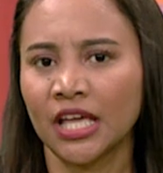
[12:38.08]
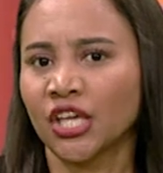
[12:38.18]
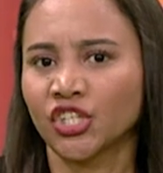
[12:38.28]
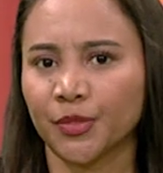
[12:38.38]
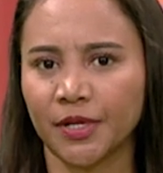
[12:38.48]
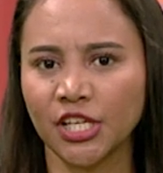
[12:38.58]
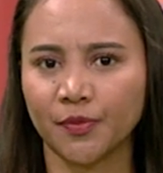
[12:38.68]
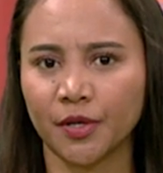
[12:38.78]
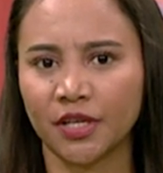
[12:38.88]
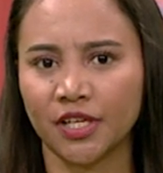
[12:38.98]
Japanese
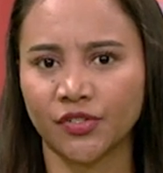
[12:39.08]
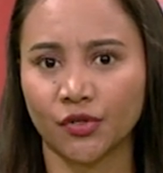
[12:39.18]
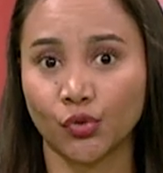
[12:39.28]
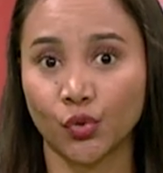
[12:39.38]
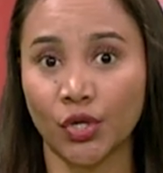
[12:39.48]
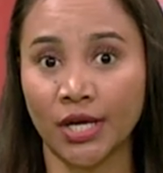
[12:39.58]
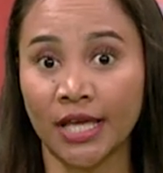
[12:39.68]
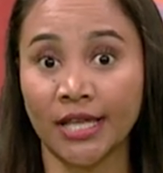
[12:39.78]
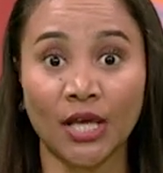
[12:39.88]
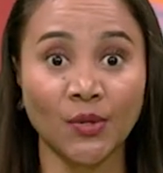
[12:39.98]
Prime Minister Suga
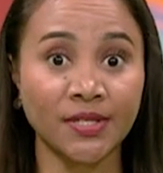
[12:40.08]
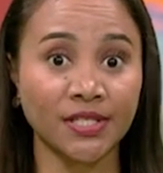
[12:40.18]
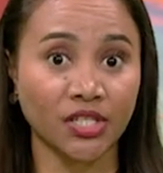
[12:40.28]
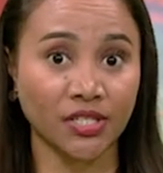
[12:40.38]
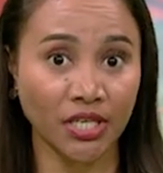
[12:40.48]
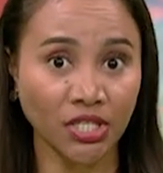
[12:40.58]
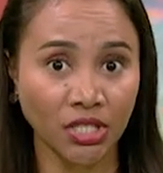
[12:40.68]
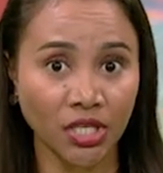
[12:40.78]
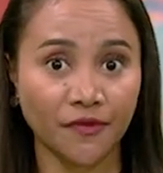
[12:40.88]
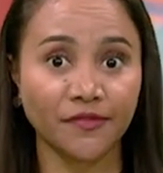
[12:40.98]
announces extension
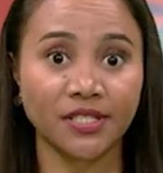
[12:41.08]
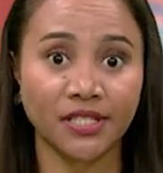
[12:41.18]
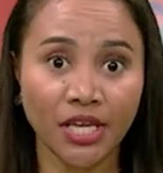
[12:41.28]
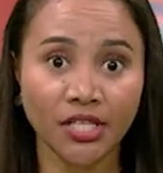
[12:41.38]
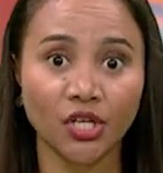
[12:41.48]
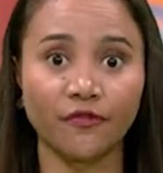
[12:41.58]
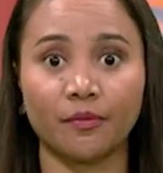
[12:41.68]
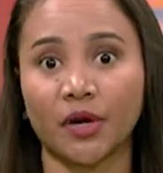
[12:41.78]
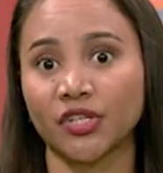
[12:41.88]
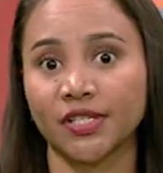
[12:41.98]
of state of
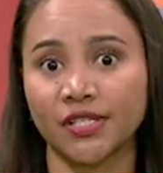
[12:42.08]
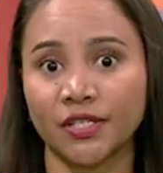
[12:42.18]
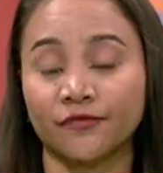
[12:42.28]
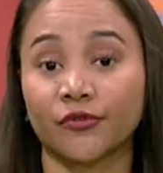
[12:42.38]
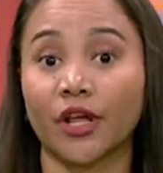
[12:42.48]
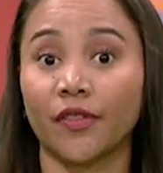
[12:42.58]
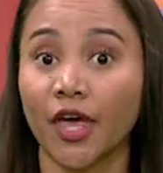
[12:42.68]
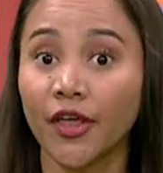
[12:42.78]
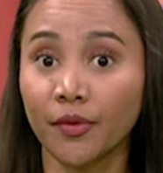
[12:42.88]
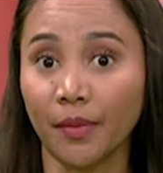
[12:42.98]
emergency for
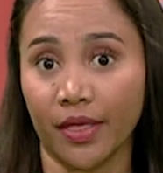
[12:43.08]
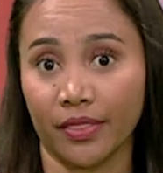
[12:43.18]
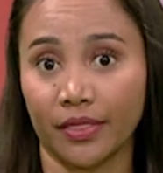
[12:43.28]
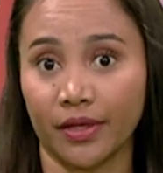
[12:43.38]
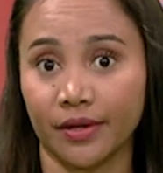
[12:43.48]
another month.